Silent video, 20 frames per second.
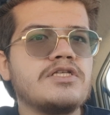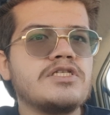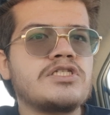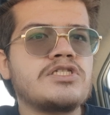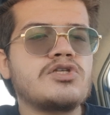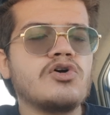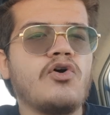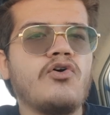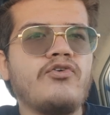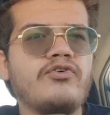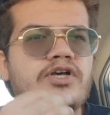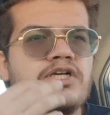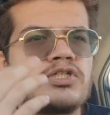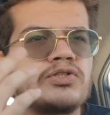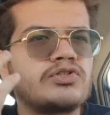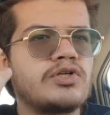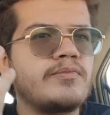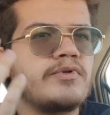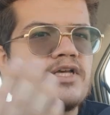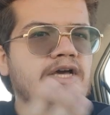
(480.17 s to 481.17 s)
so
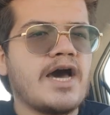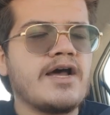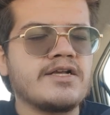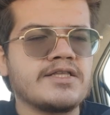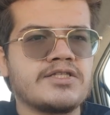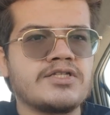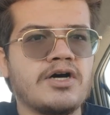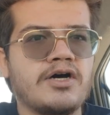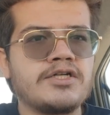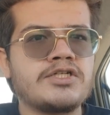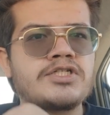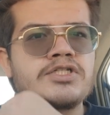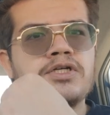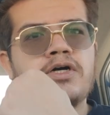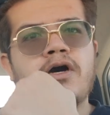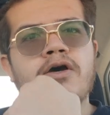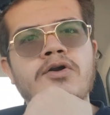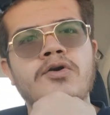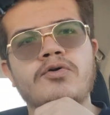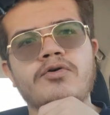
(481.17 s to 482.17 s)
extremely out of touch
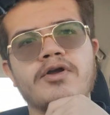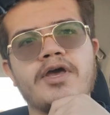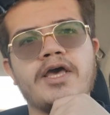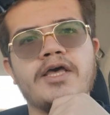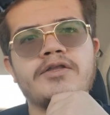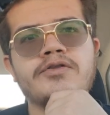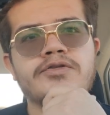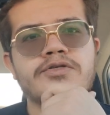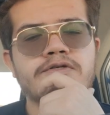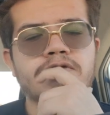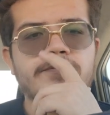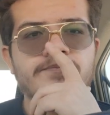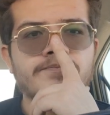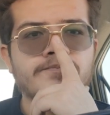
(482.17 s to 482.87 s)
on her end.